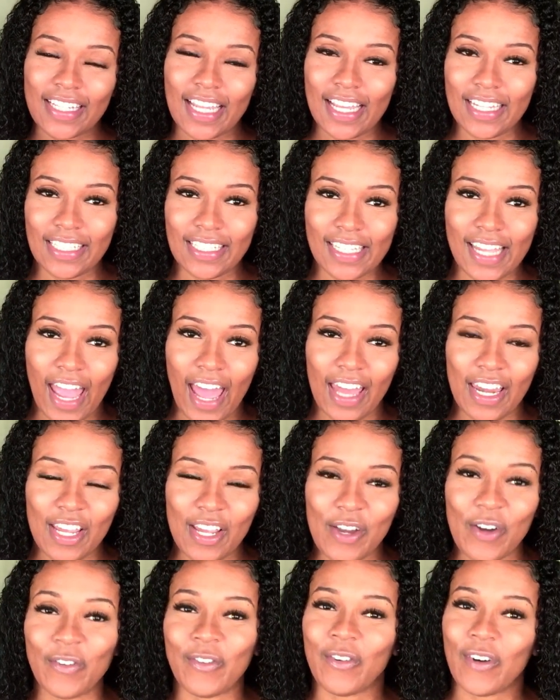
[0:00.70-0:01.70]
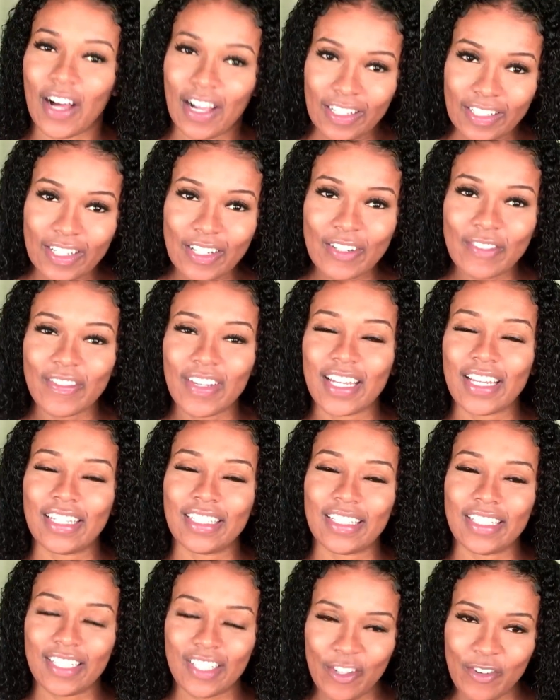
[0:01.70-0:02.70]
it's Danny. Welcome
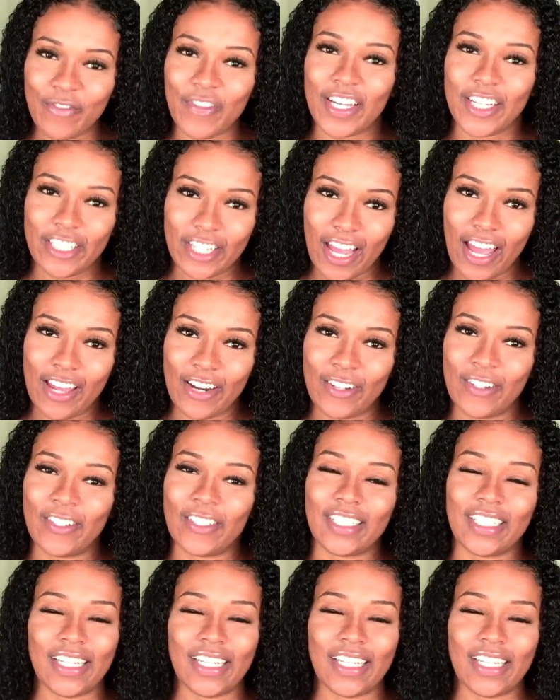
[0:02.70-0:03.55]
to my channel.